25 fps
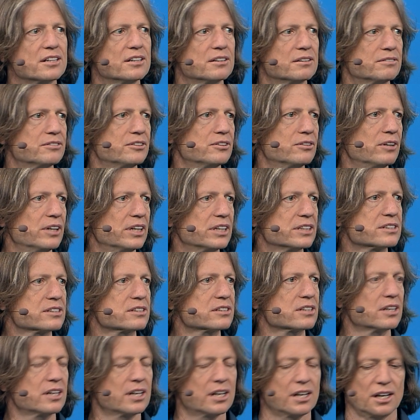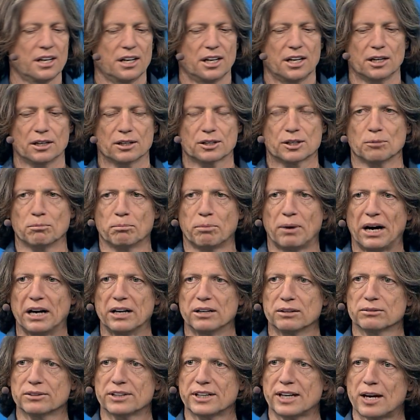care of the rest. It'll
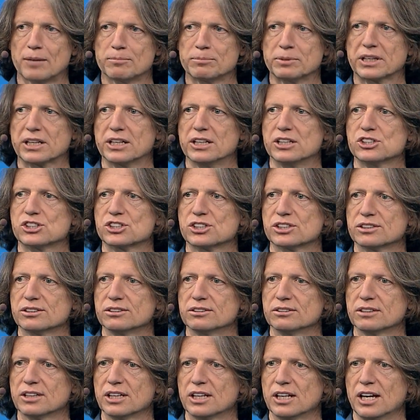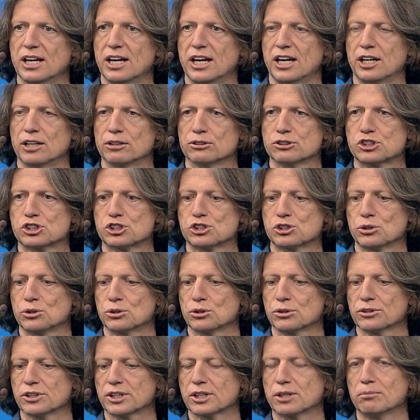compile the application. It'll
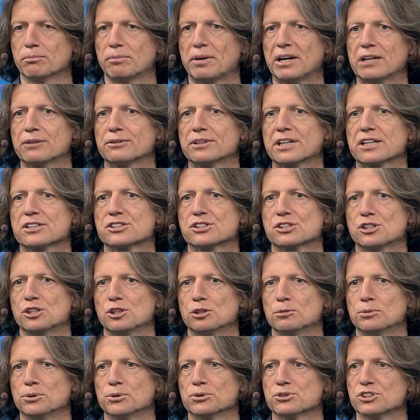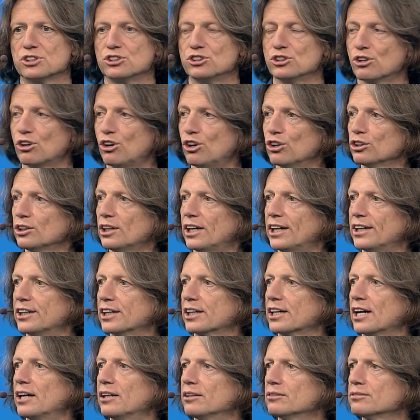store the compiled executables in your online
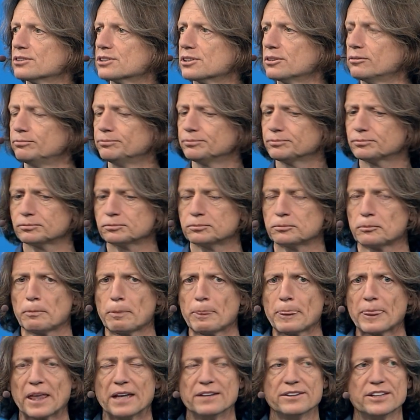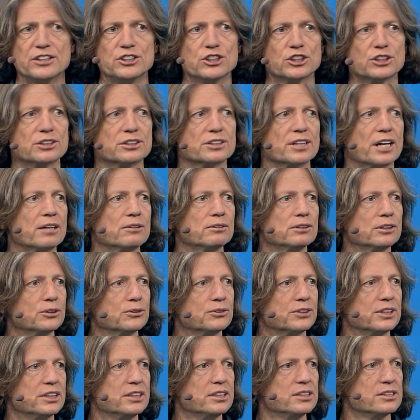account. And then you can
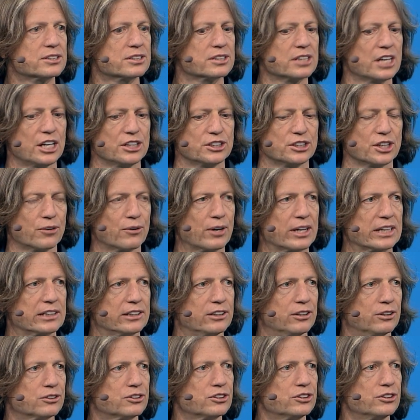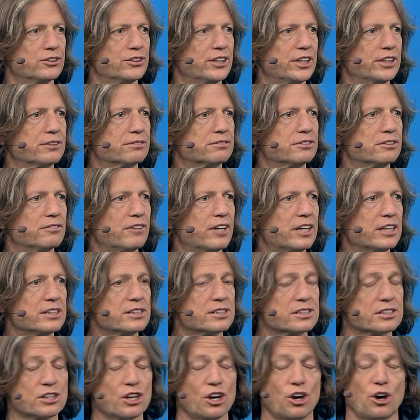download these directly onto your native
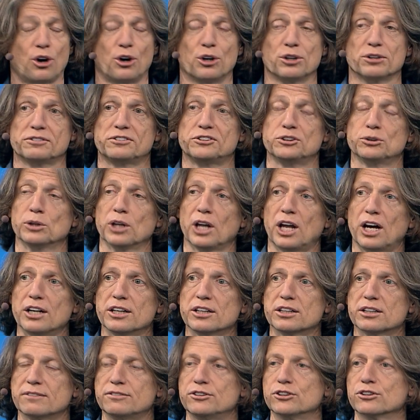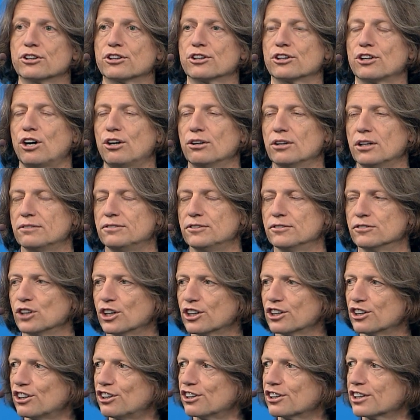device, or if you like, if, you got, if you've
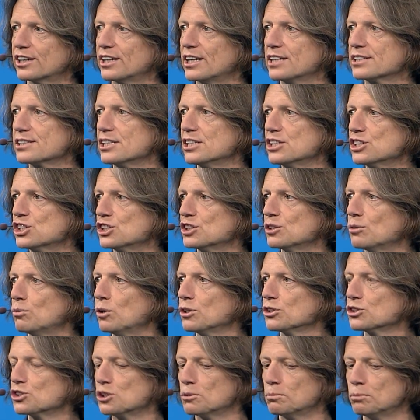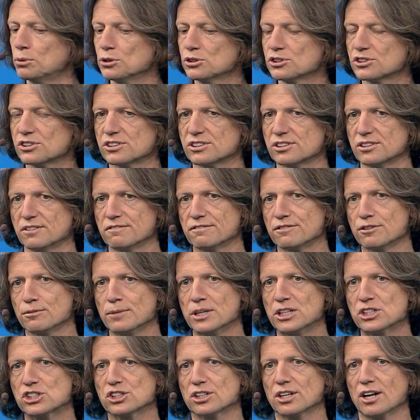got an organization that wants to push this
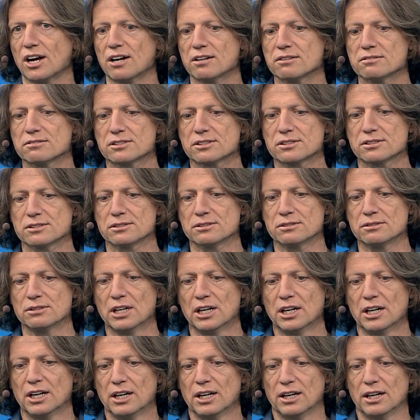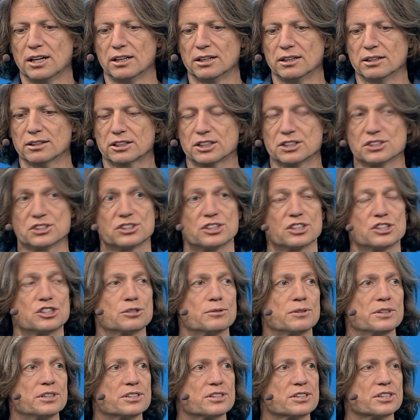information out to uh,
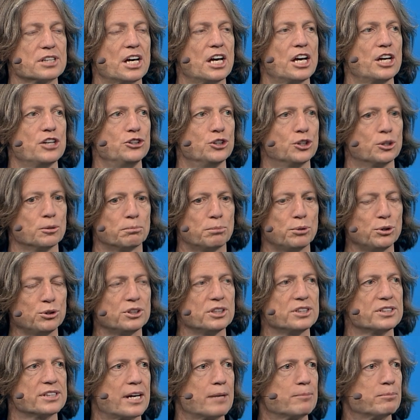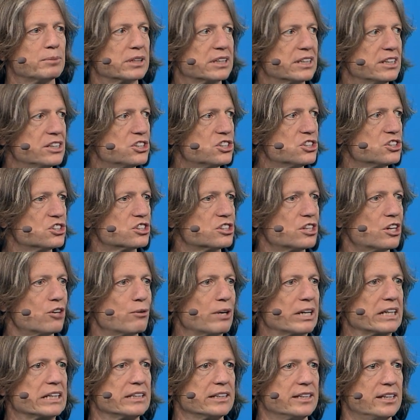constituents, you can put these applications
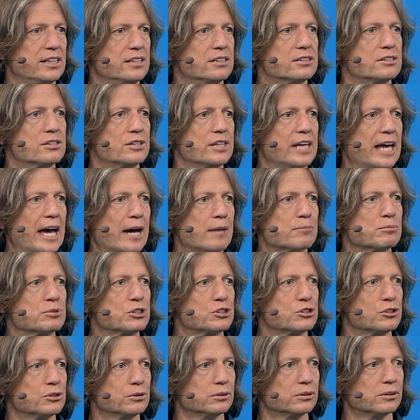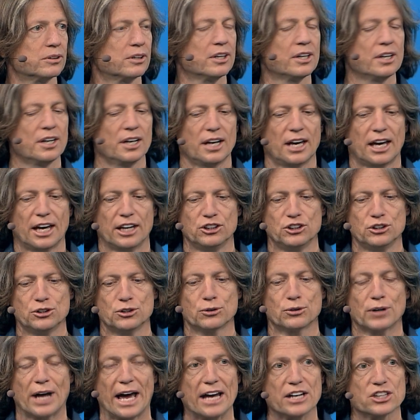directly into the App Store. And you
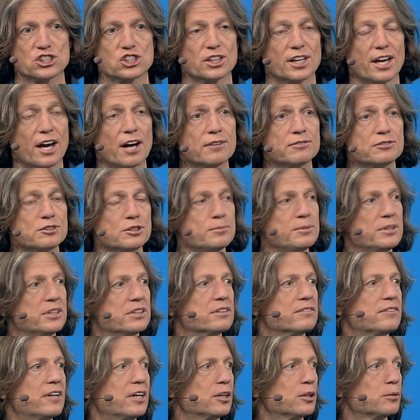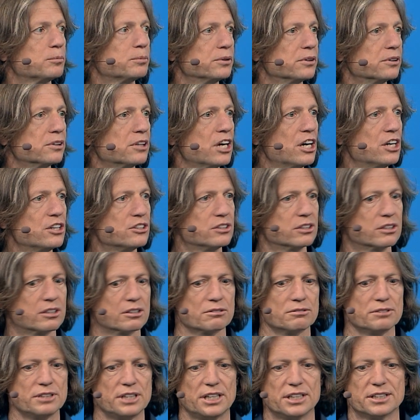don't actually have to be a developer to
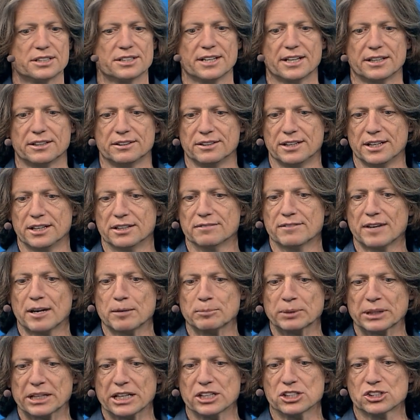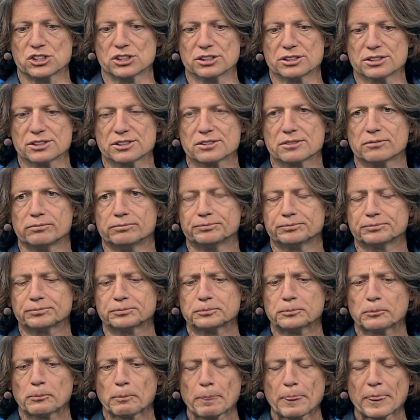create na native applications.
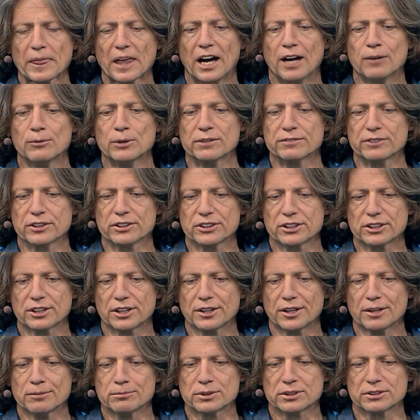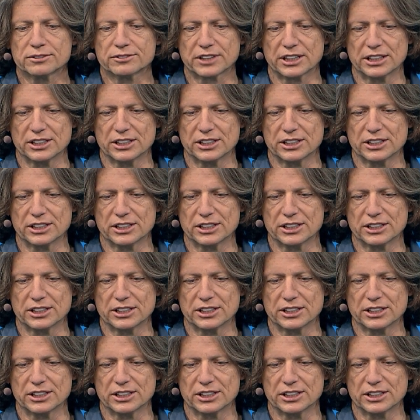However, there are a number of